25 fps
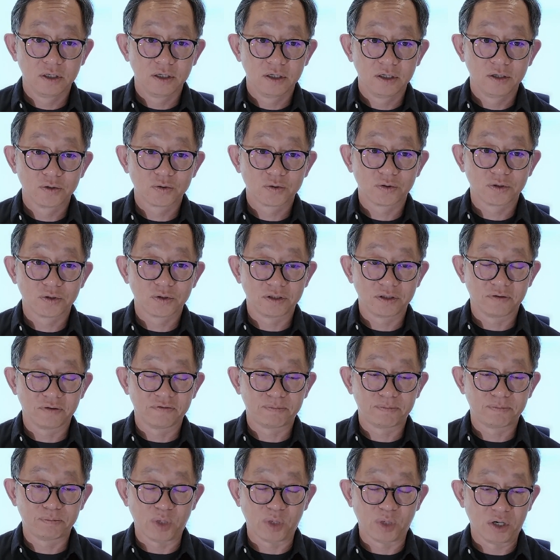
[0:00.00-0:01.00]
sort of the
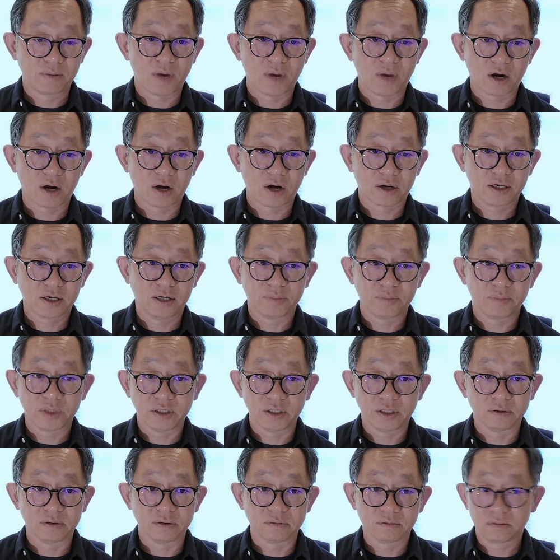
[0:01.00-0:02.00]
bear market, but
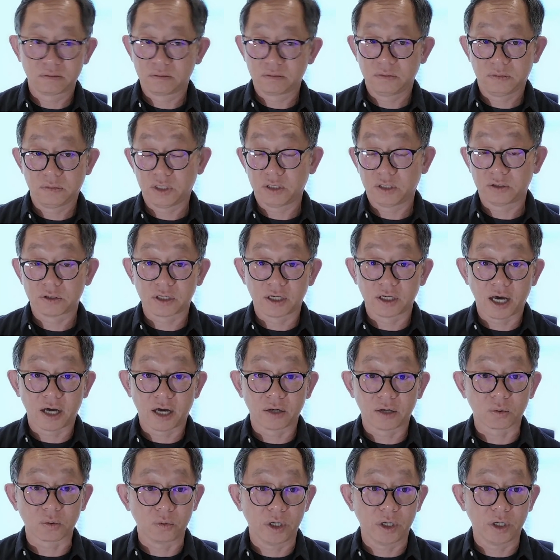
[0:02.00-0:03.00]
then there's a lot
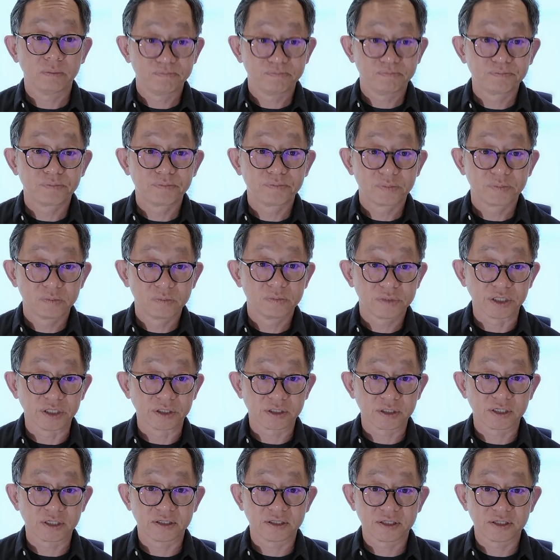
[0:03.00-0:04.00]
of great
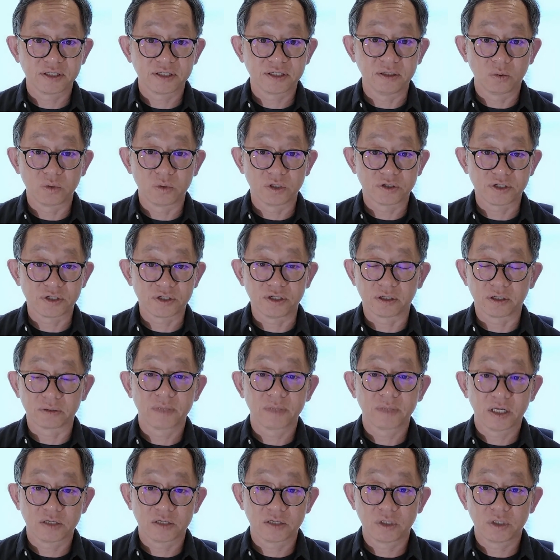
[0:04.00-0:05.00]
things that we're seeing
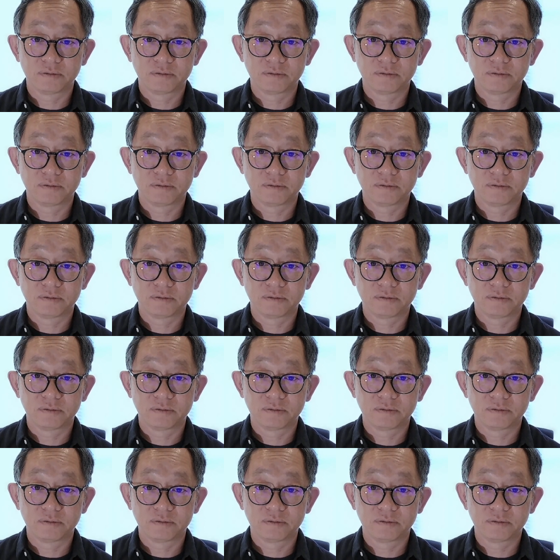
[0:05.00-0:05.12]
as well.